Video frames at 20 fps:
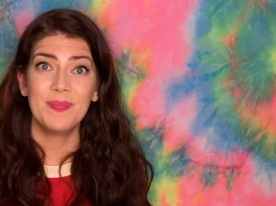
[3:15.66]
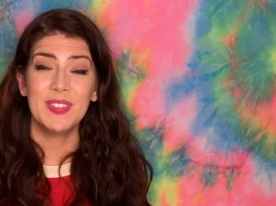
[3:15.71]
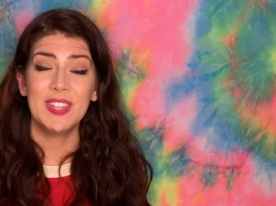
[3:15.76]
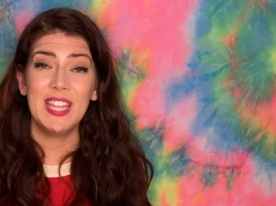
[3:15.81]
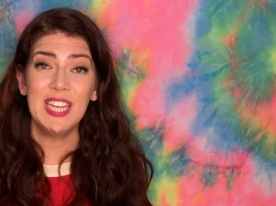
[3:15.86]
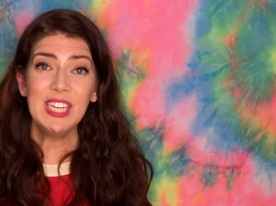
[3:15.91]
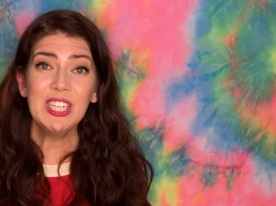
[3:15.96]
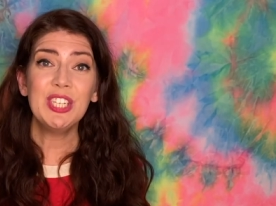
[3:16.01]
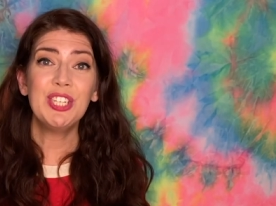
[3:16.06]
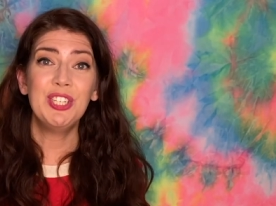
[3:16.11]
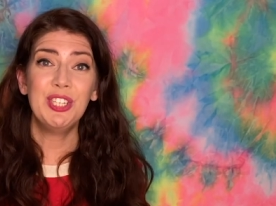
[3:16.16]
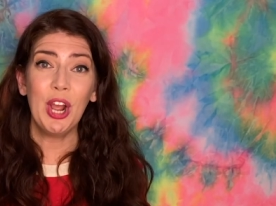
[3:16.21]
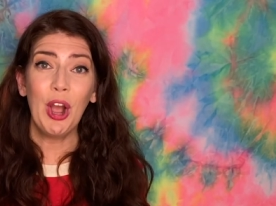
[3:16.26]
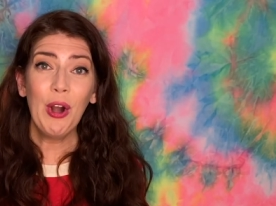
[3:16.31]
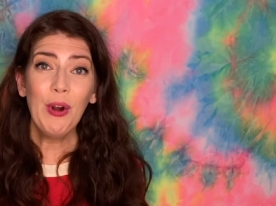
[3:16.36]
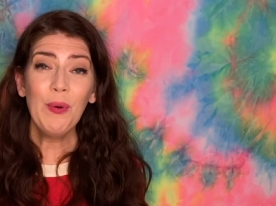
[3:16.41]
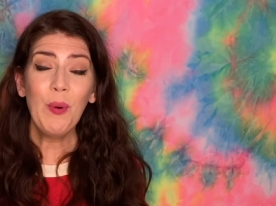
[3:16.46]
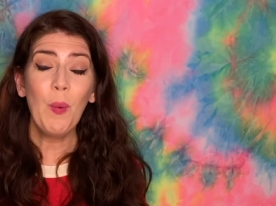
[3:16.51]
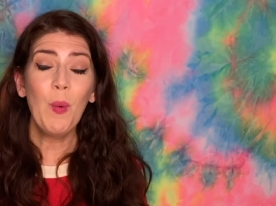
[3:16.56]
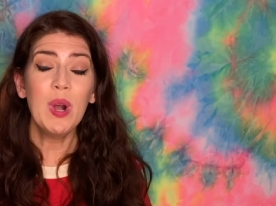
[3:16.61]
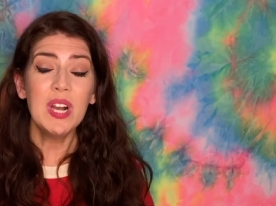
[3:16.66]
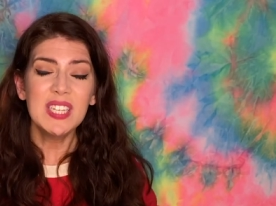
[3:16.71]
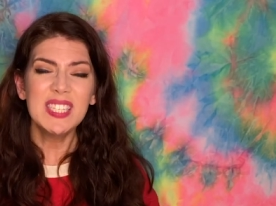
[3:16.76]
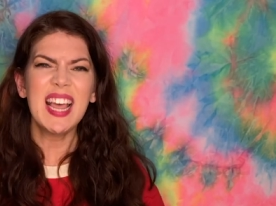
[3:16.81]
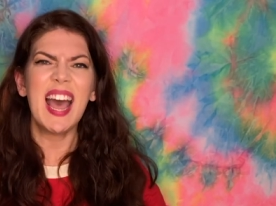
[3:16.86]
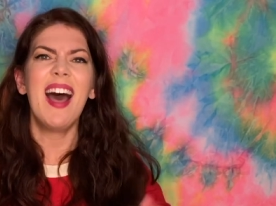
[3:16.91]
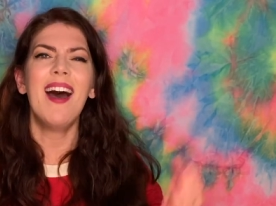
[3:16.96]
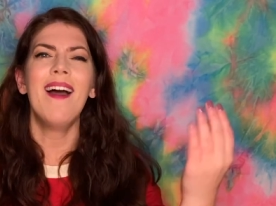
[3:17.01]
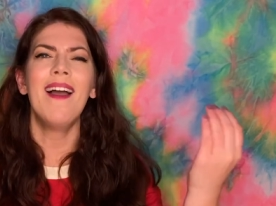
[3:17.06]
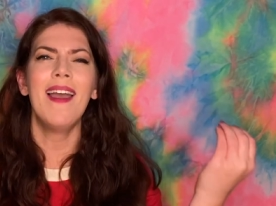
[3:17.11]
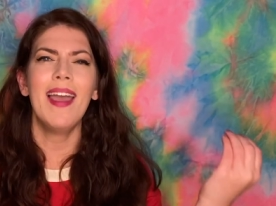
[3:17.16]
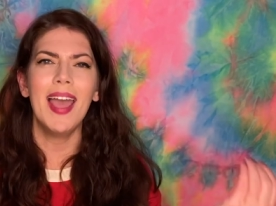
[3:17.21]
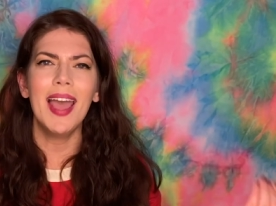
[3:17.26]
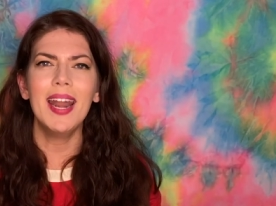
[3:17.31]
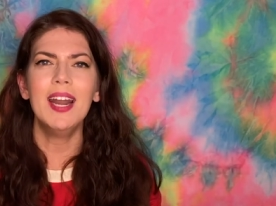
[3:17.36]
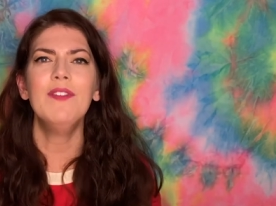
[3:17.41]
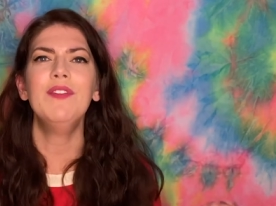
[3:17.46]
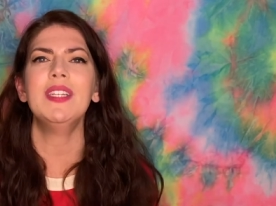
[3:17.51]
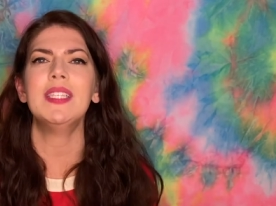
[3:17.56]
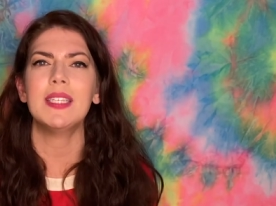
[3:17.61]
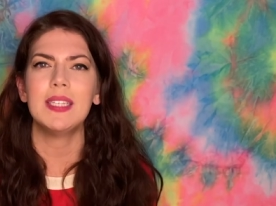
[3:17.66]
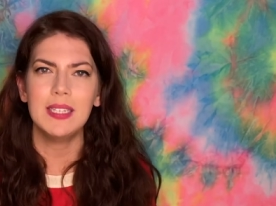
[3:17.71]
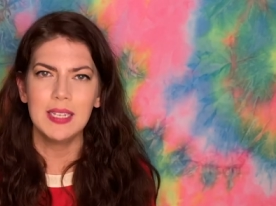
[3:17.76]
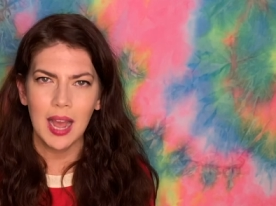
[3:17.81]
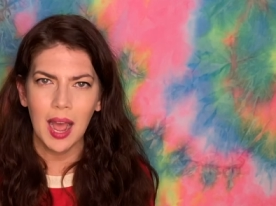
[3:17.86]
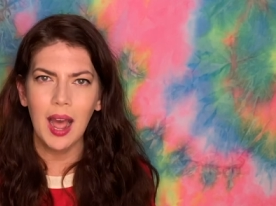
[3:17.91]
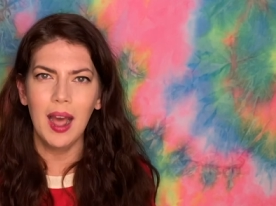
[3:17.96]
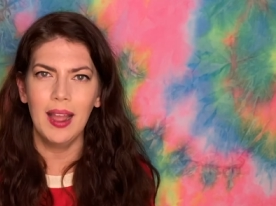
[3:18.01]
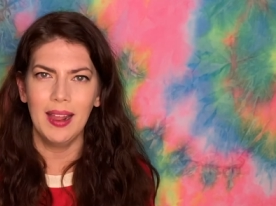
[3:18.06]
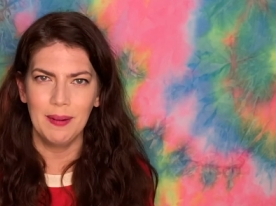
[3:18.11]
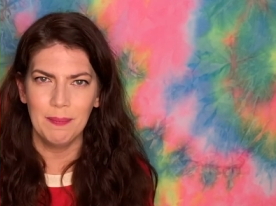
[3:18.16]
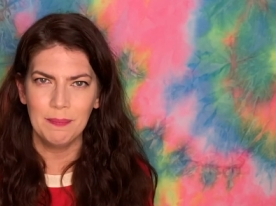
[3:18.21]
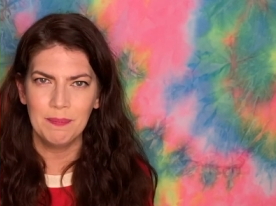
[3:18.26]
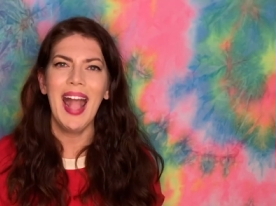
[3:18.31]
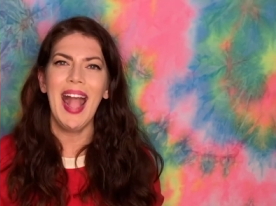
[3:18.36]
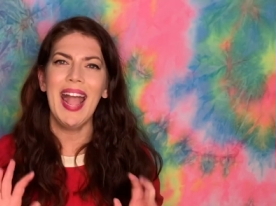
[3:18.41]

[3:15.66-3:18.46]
This show was ahead of its time,